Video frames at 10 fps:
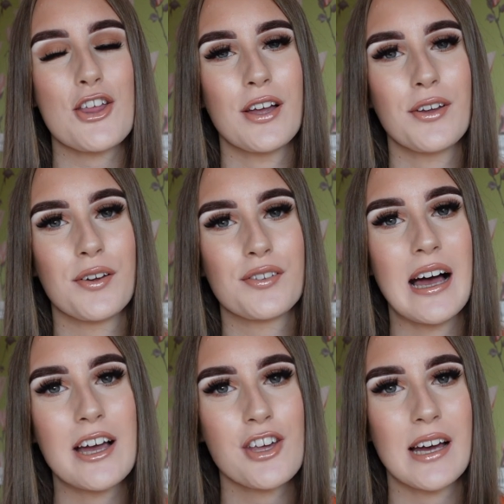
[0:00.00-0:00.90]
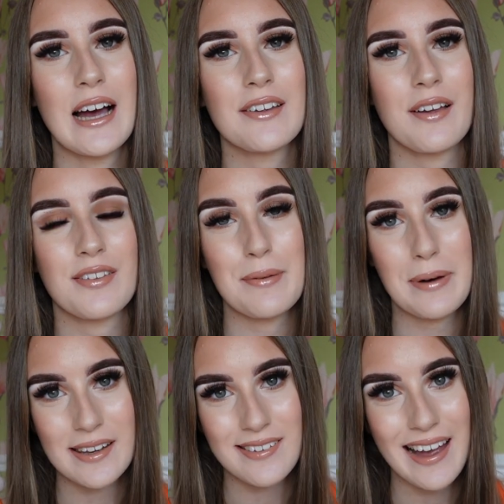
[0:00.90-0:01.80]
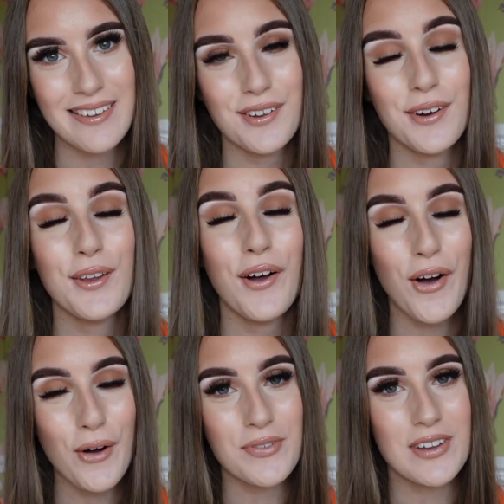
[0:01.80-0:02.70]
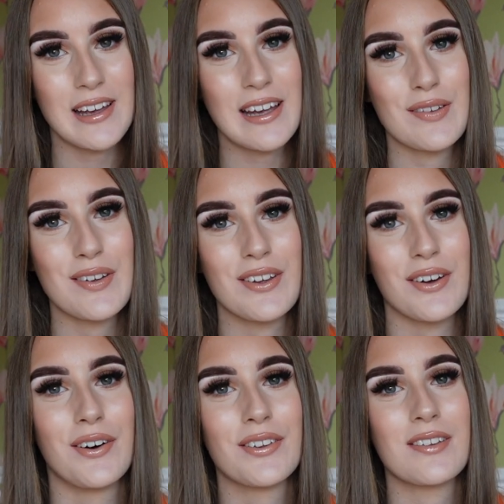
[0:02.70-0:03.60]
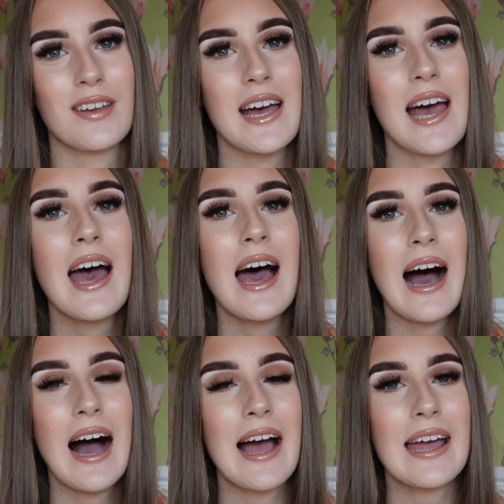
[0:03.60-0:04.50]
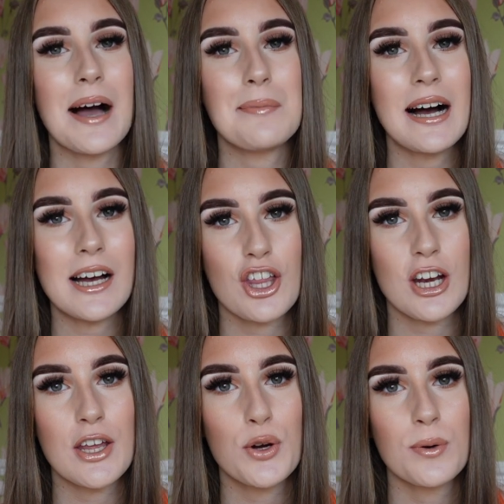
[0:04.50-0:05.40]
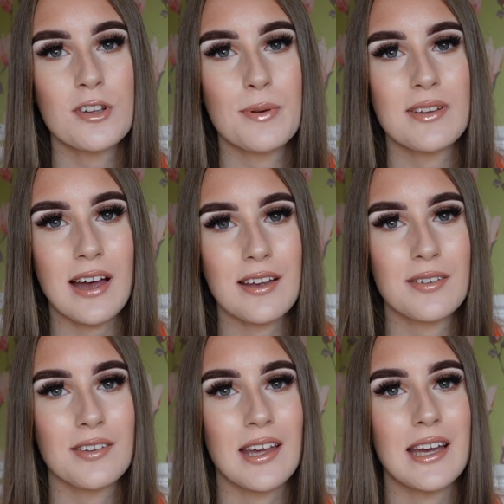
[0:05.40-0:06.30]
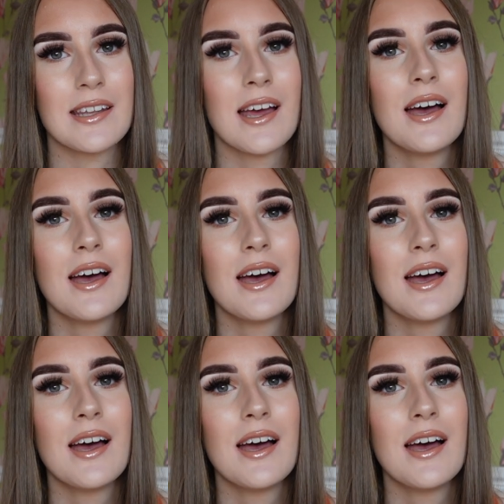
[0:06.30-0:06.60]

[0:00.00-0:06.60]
channel. So as you guys have seen by the title of today's video, today I am actually going to be testing